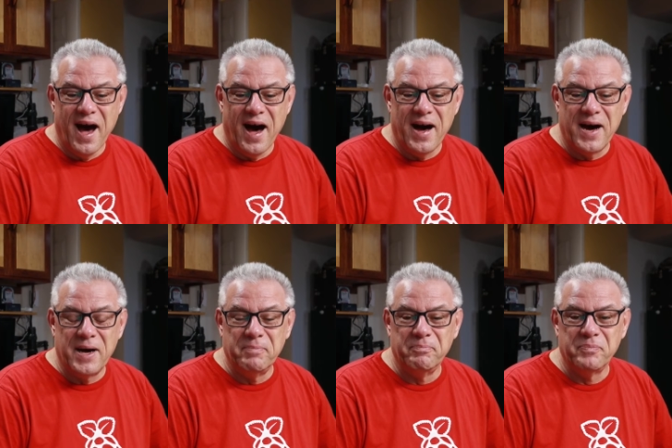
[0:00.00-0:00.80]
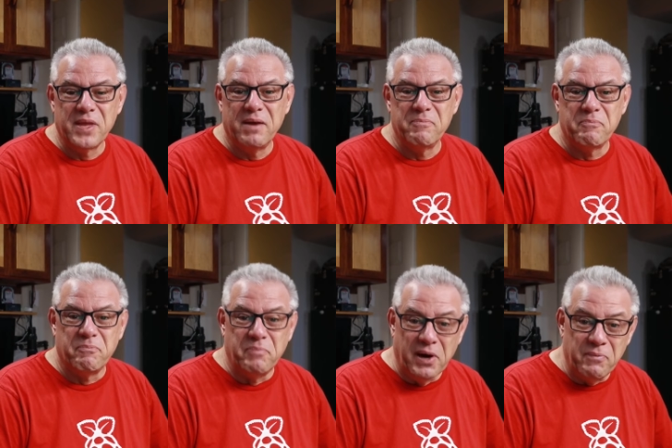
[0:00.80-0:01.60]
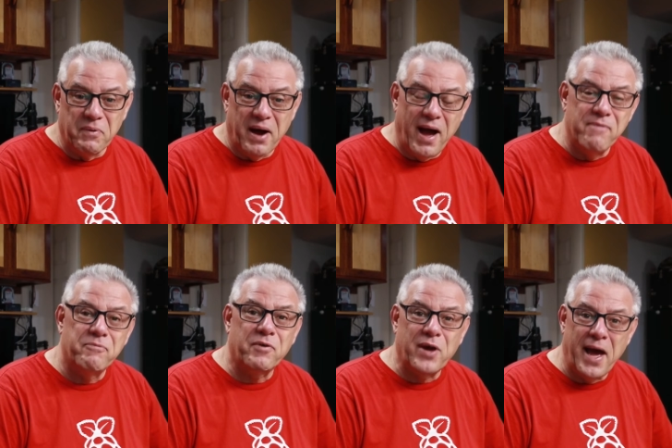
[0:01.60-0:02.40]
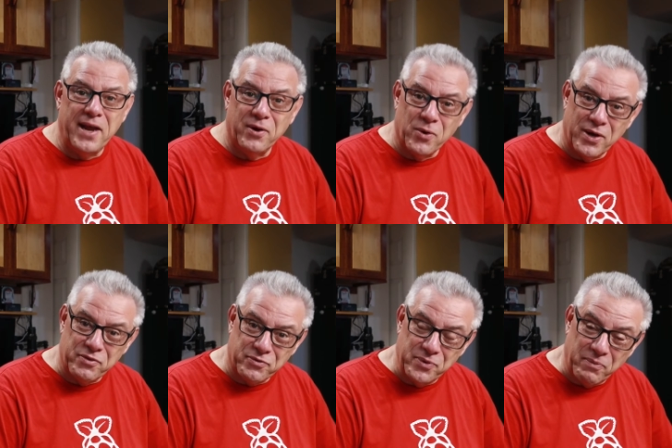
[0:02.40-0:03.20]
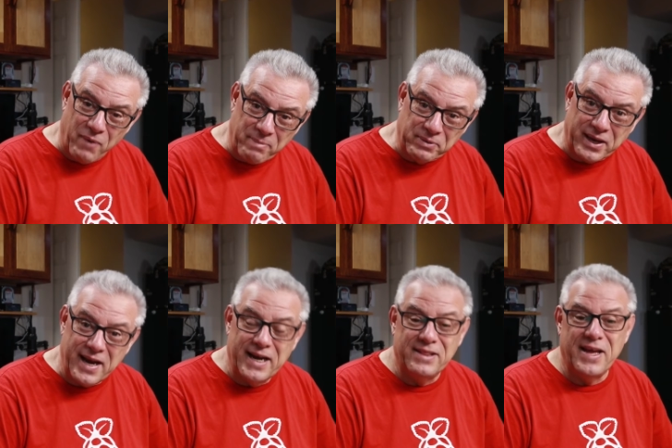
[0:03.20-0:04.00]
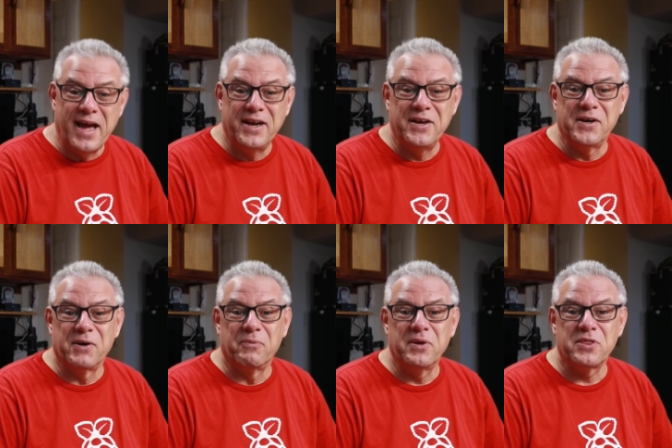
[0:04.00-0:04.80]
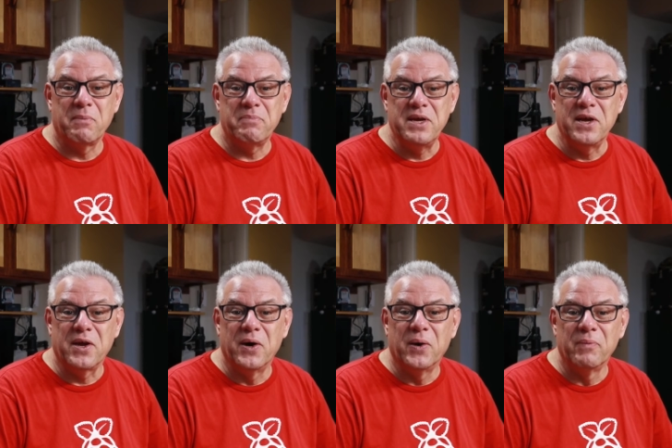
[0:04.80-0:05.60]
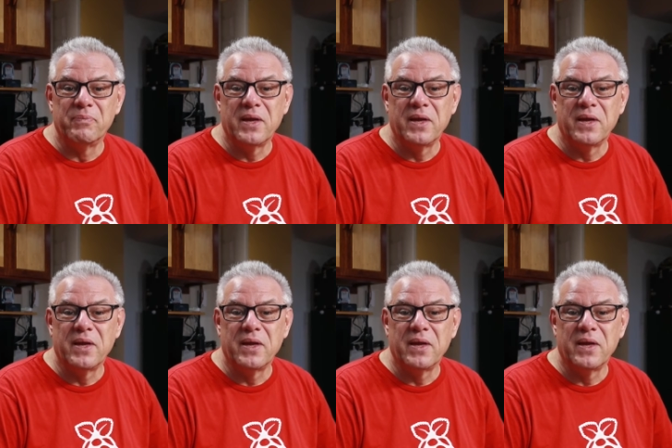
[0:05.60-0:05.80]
But I've kind of gone through and replicated that here with the Pico.